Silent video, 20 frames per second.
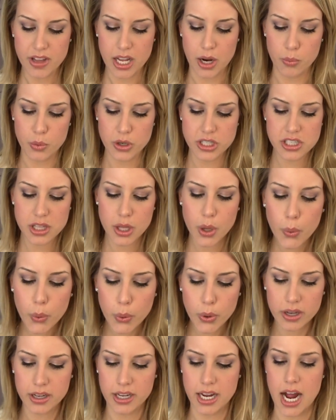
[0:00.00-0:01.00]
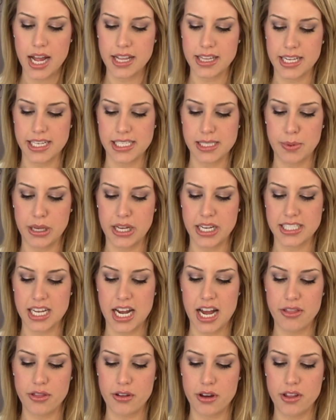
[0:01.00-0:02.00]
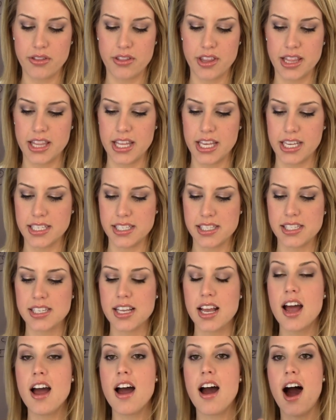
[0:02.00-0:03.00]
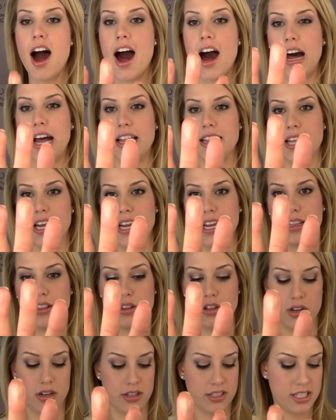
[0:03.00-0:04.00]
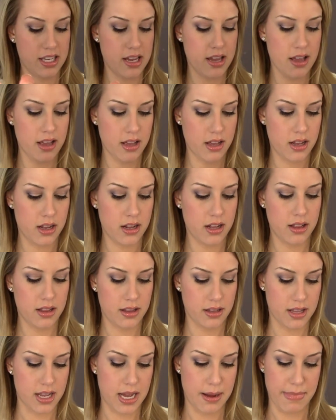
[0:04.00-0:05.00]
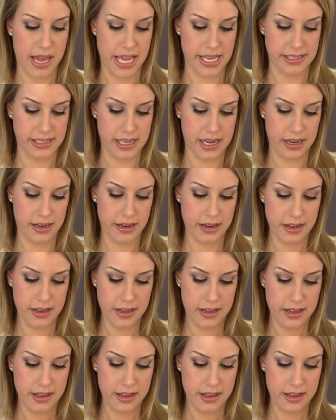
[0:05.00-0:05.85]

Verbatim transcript: I originally got this because I thought that this highlight looked amazing.